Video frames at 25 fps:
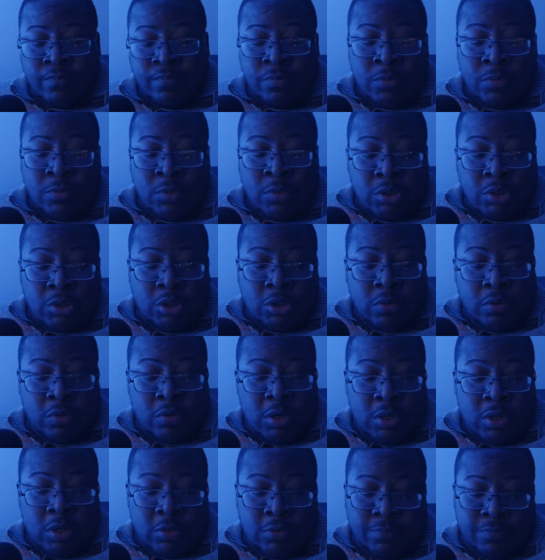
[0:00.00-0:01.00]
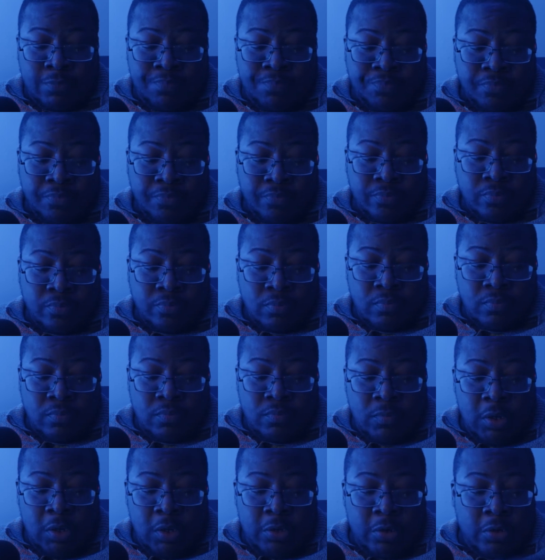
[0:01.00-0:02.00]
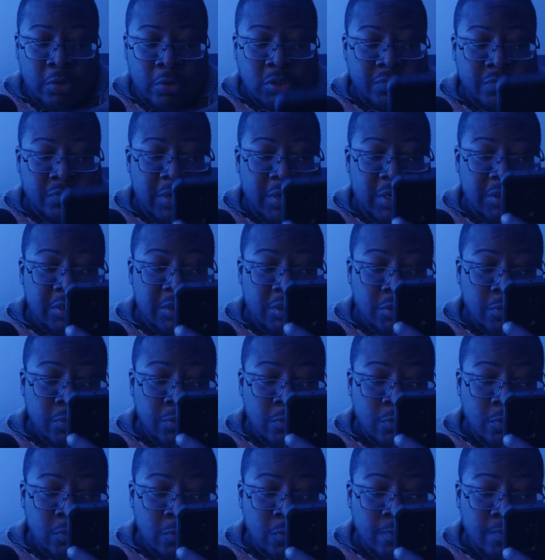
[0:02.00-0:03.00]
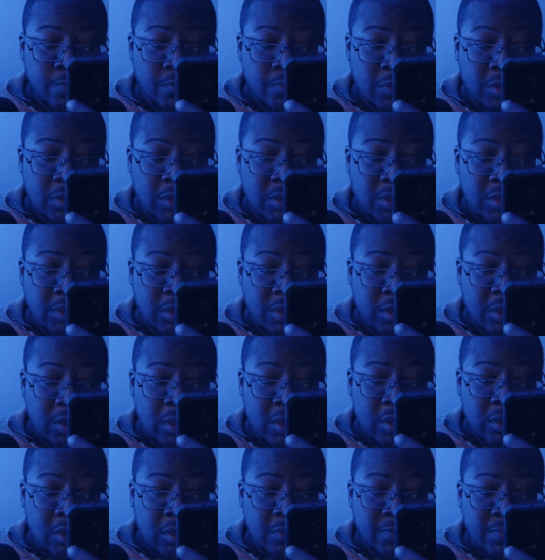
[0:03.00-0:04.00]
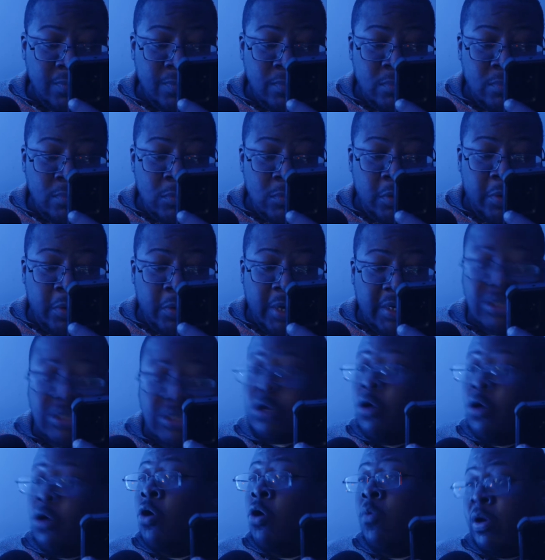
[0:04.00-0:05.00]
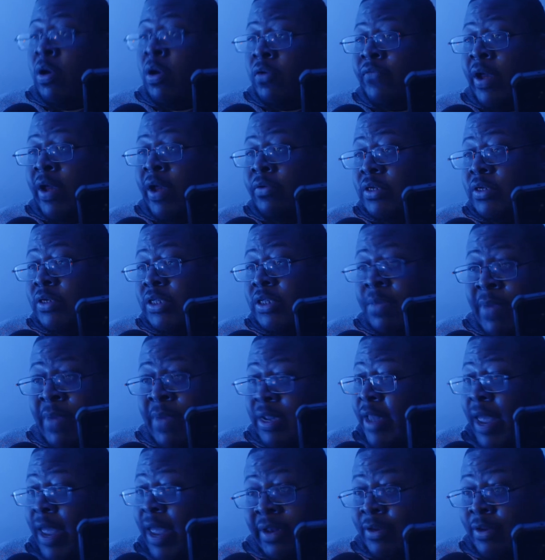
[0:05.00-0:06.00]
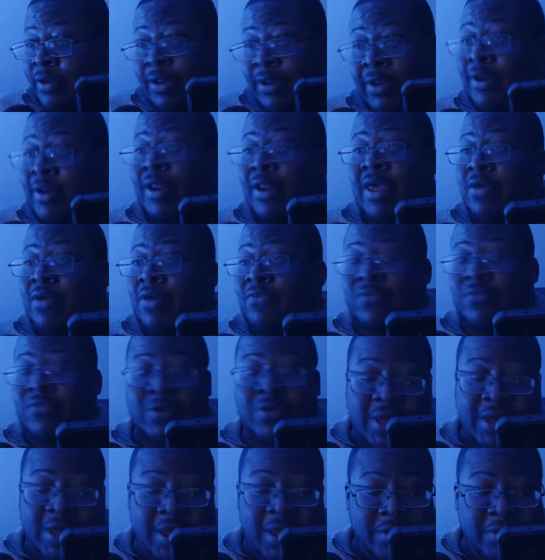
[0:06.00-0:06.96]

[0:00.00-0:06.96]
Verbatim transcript: So, um, close range two. This is, uh, all right, these are all one-rounders. They make that clear from the gate.